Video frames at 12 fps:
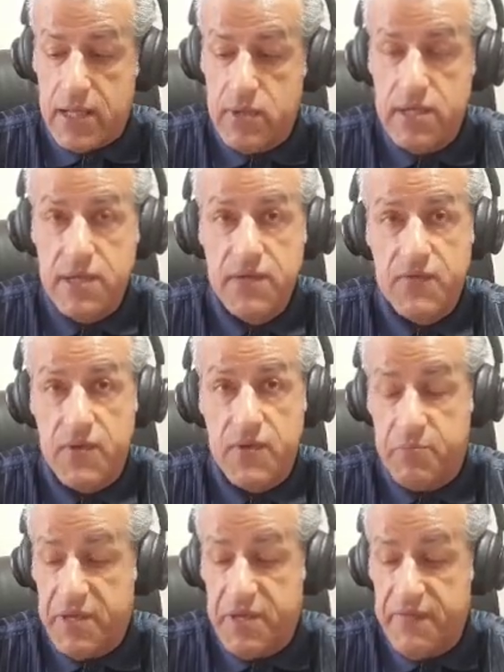it from PV
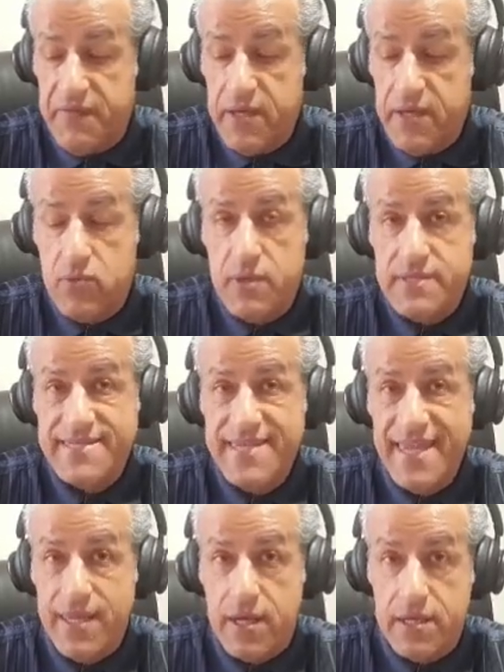equals
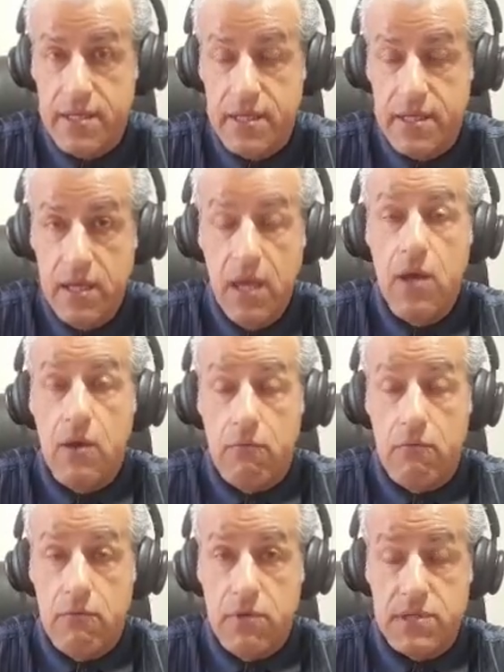ZRT, which
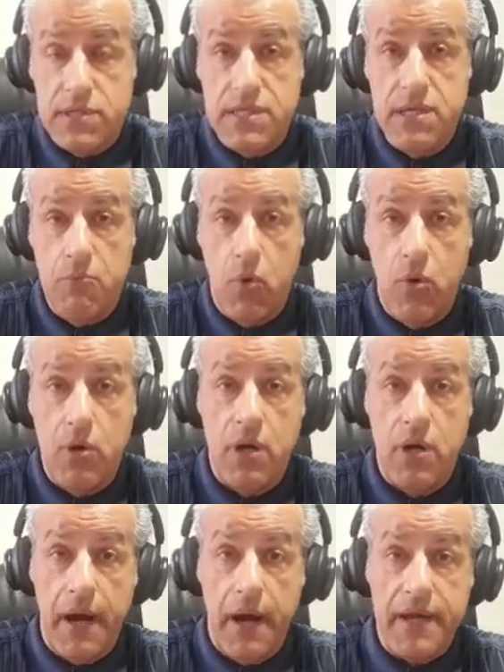is the more
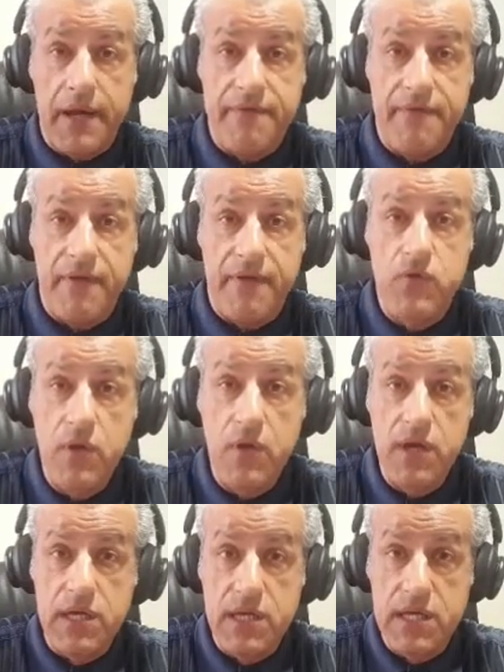correct way of doing
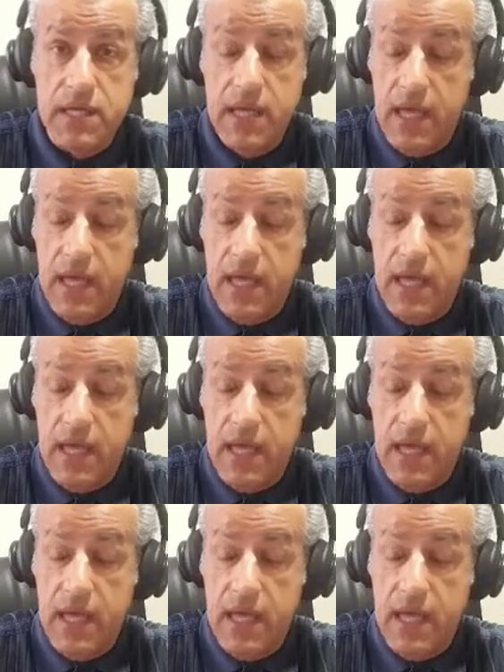it.